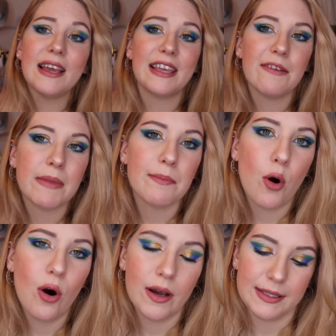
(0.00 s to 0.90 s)
that gave me
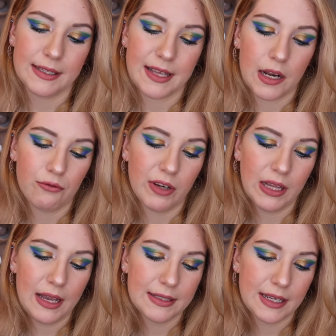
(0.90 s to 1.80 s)
pause is that I
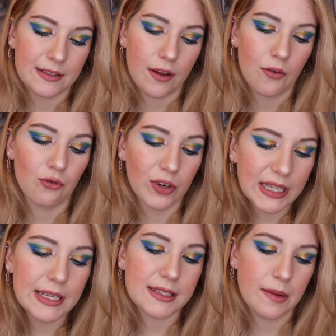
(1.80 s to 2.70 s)
realized it's a
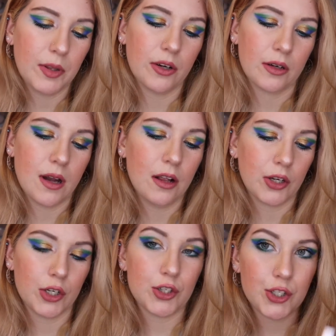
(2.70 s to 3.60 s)
really similar
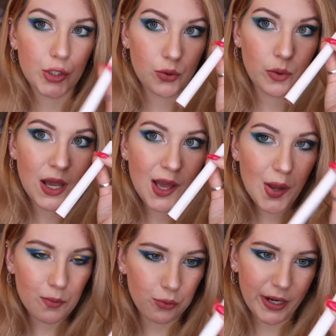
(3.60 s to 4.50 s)
color to
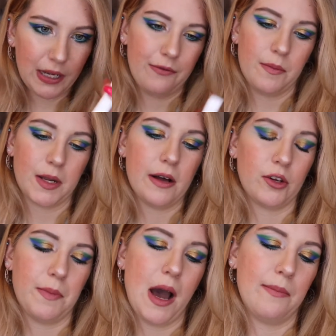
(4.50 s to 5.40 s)
Brink from
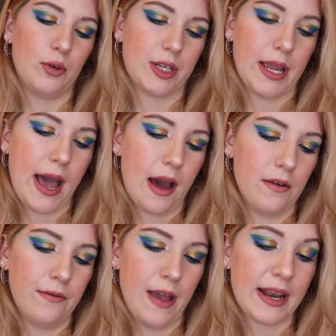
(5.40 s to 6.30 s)
ColourPop, which I
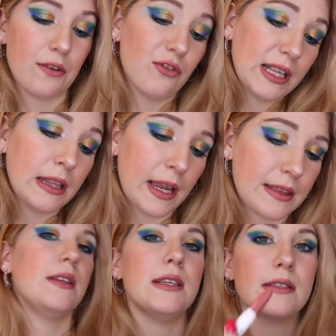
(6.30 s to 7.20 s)
have. And I really
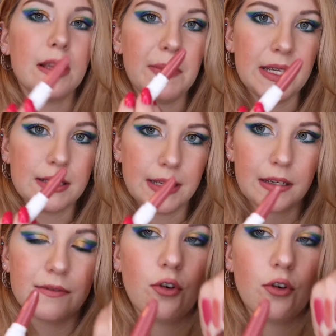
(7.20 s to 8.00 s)
like these Lippie Stix